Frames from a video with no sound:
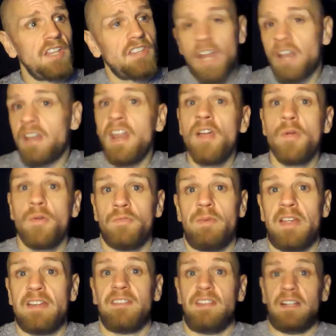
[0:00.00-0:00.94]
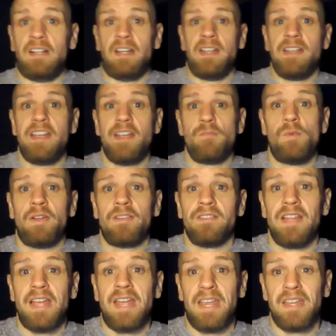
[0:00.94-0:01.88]
a load, basically, in one
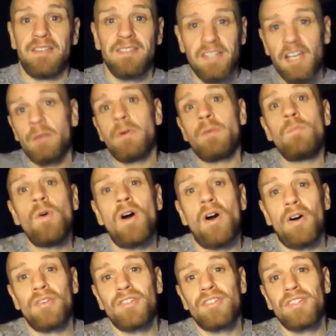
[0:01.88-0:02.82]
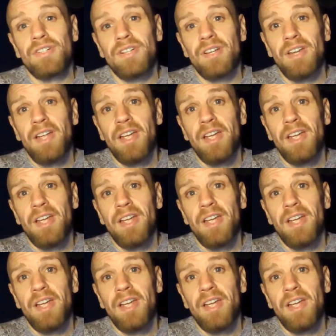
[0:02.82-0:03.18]
day to go and watch.